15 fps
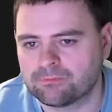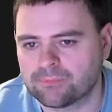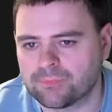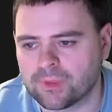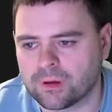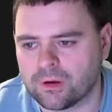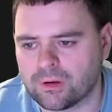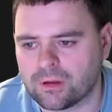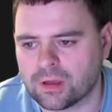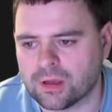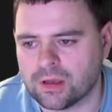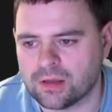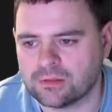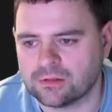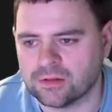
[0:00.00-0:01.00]

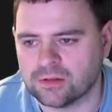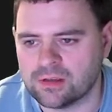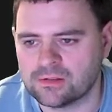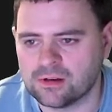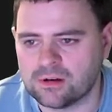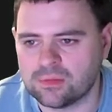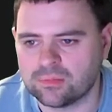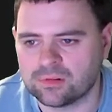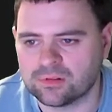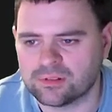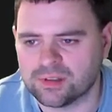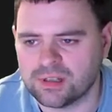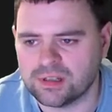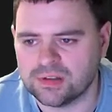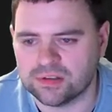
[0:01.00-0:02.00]
Okay, so here's our
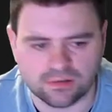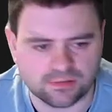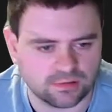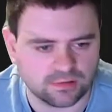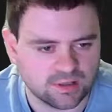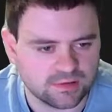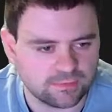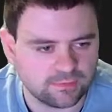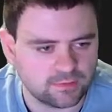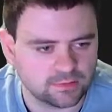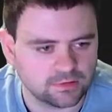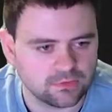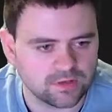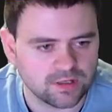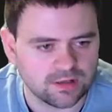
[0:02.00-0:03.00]
procedure. So let's
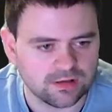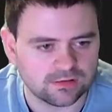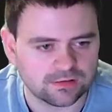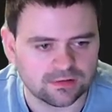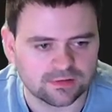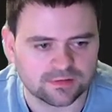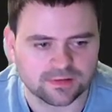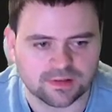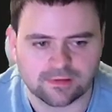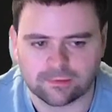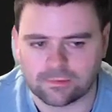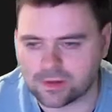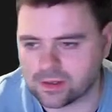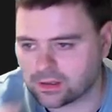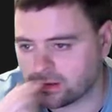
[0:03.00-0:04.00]
follow these and see
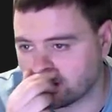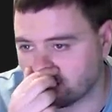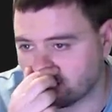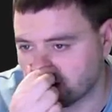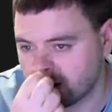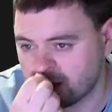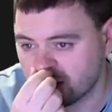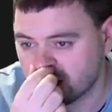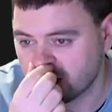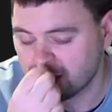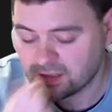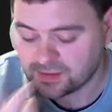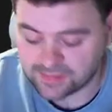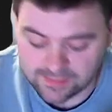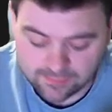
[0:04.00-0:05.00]
if we
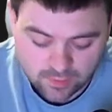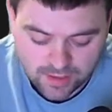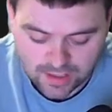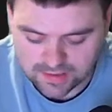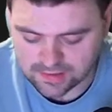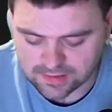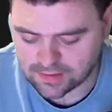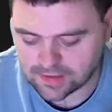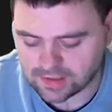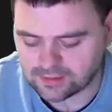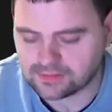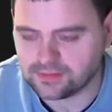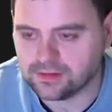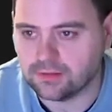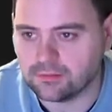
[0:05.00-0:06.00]
get to the
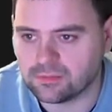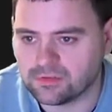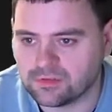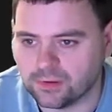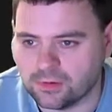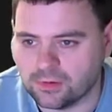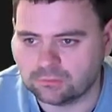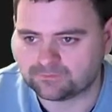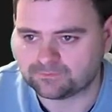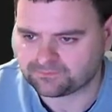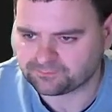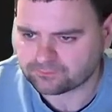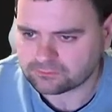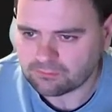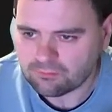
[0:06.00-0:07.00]
next step. So
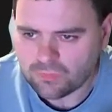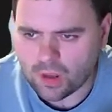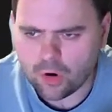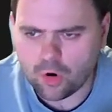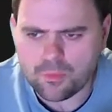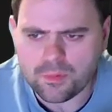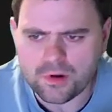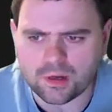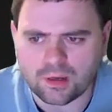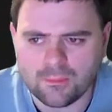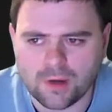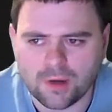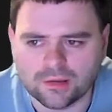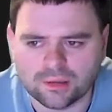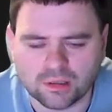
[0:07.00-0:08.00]
open a
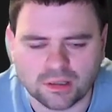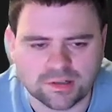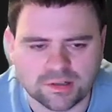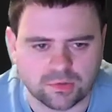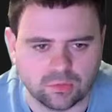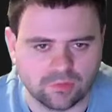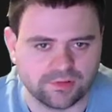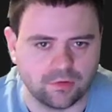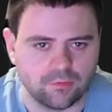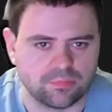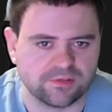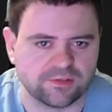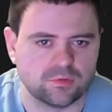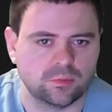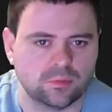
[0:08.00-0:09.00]
command line tool. So
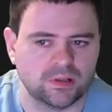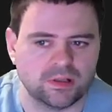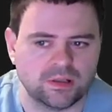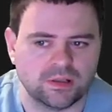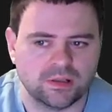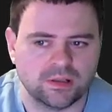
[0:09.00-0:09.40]
presumably